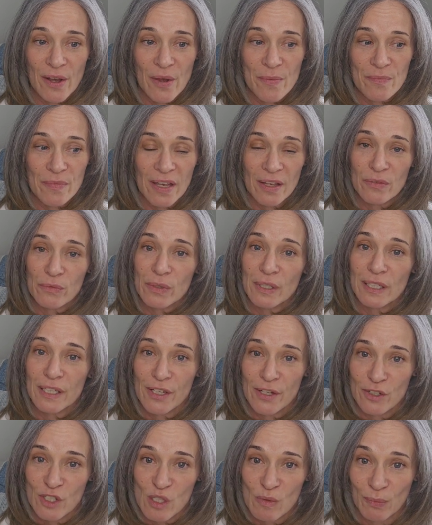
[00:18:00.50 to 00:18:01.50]
and really
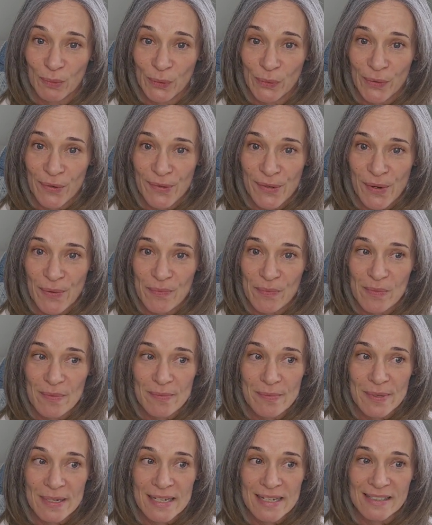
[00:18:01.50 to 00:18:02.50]
explore them,
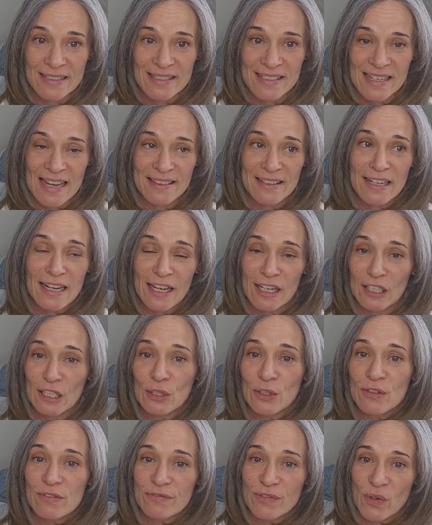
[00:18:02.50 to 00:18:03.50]
and
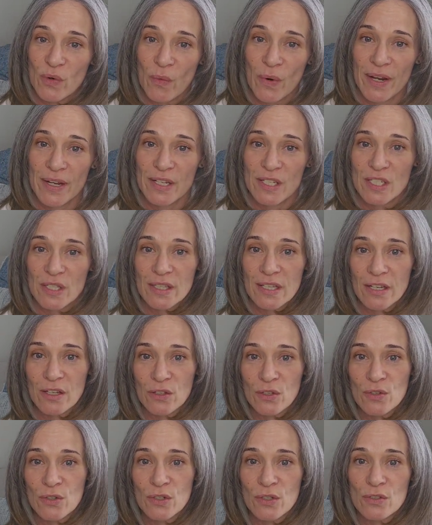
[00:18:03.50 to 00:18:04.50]
look for ways that
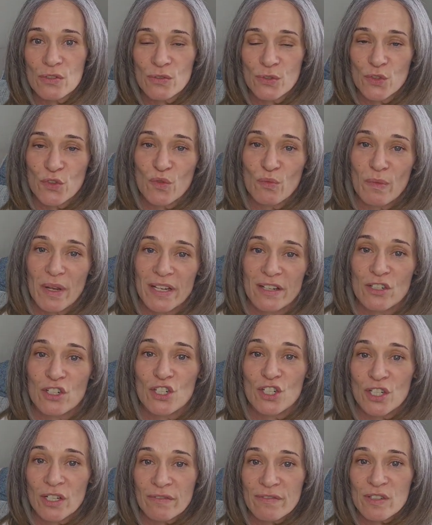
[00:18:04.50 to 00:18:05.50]
you can sort of make
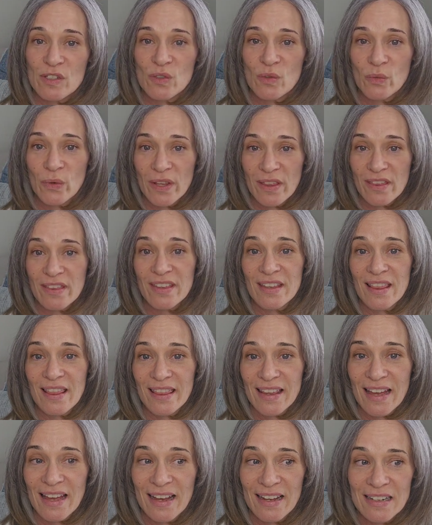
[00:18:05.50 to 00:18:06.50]
shifts within
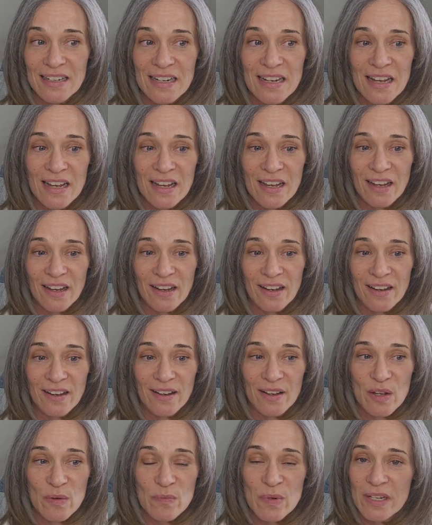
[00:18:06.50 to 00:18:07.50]
that,
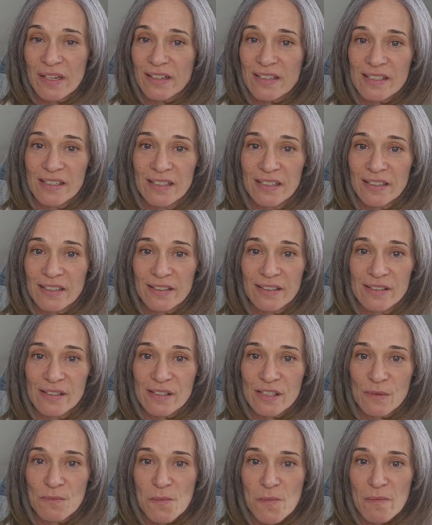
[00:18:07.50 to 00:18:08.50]
because
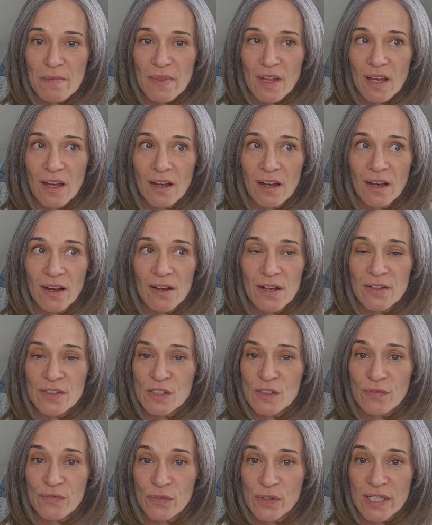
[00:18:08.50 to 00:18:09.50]
it's
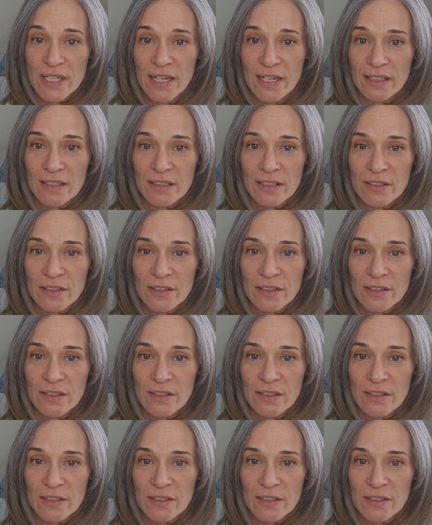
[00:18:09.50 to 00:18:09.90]
freeing.